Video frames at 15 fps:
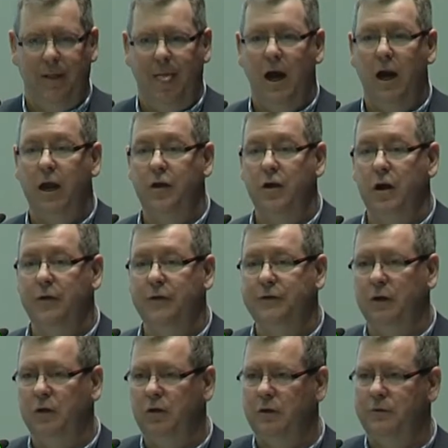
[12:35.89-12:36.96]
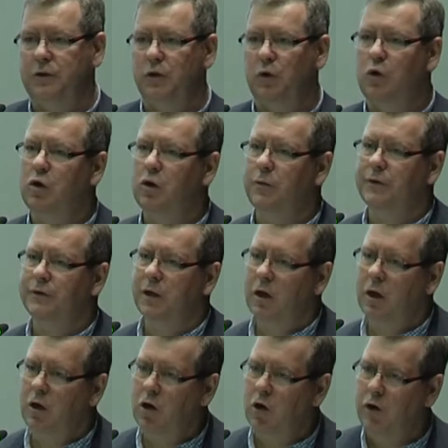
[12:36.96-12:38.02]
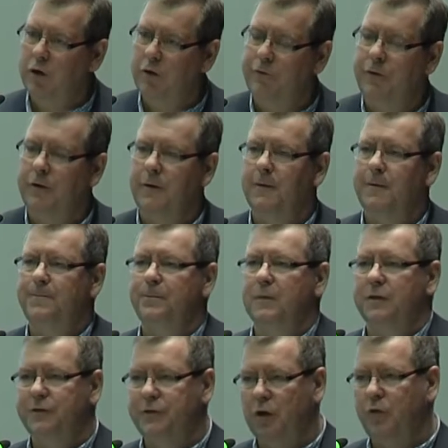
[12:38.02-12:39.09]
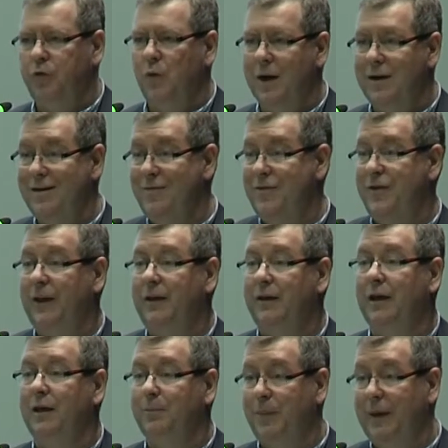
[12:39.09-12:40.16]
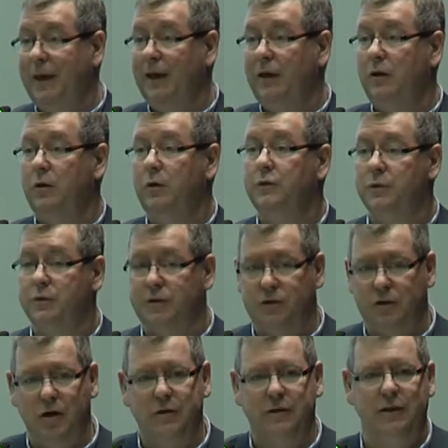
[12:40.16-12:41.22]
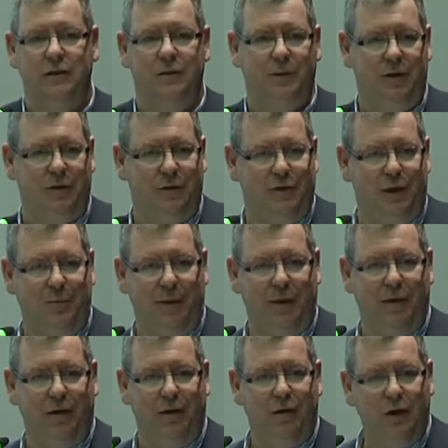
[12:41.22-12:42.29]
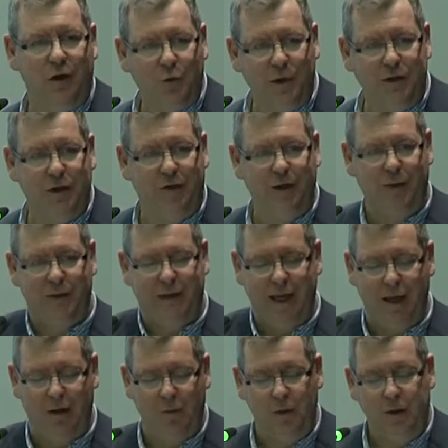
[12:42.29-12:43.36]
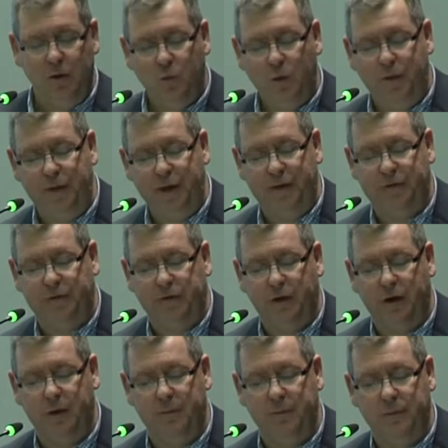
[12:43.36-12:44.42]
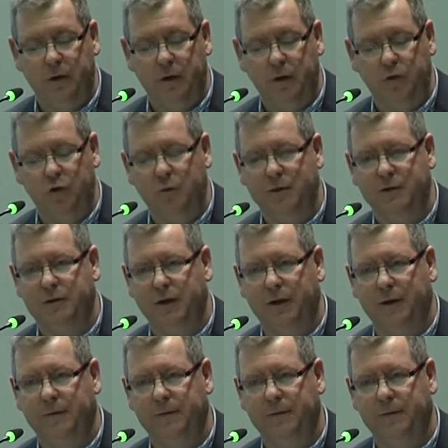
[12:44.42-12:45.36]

And I know there's a lot of talk and there's a lot of software and thinking being used or starting to be used in PR, which I think would help with this enormously.